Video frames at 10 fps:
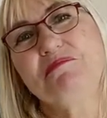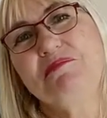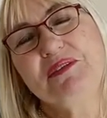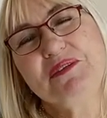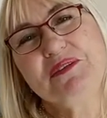
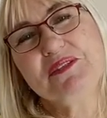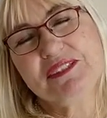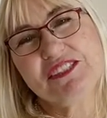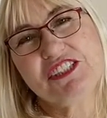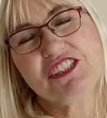build
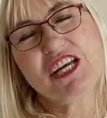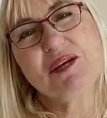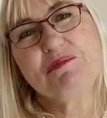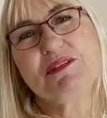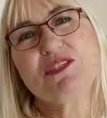and
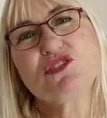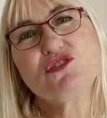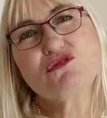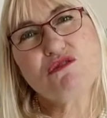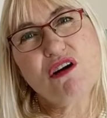shape a
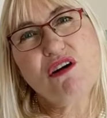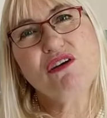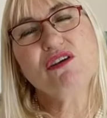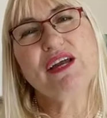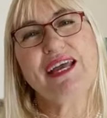
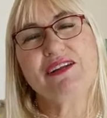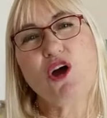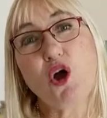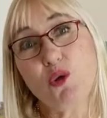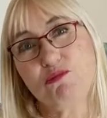strong and
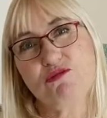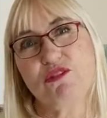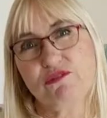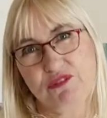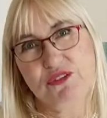
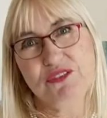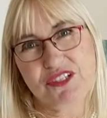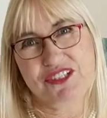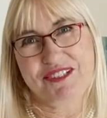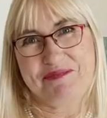hopeful
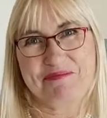future.